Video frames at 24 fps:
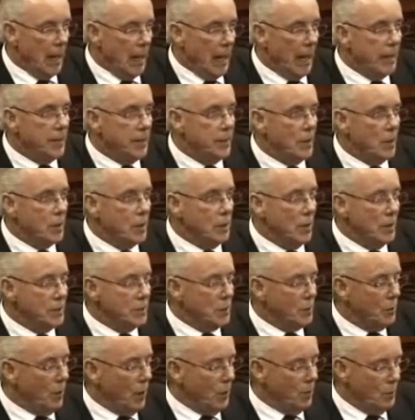And I'd like
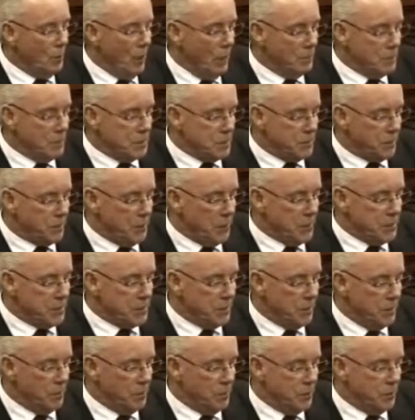to quote one, Mr.
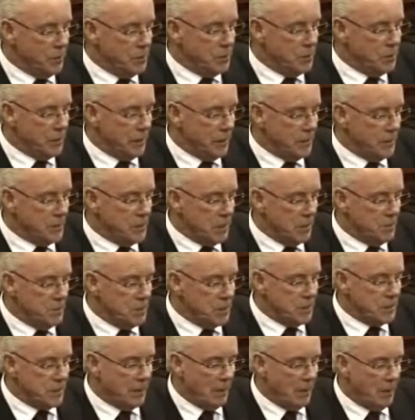President, which seems
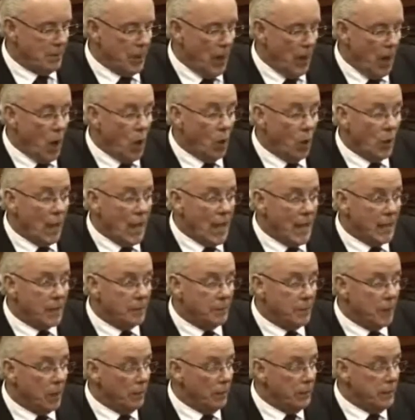to sum up the whole
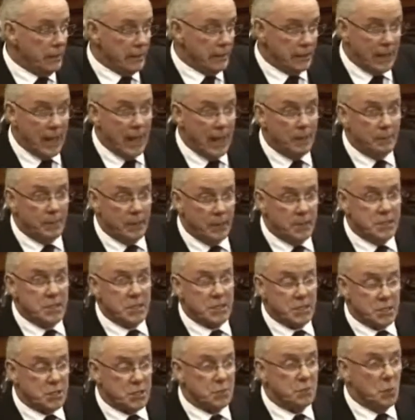argument. I think it came in
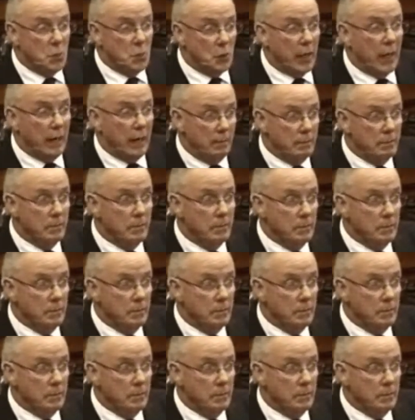just this morning.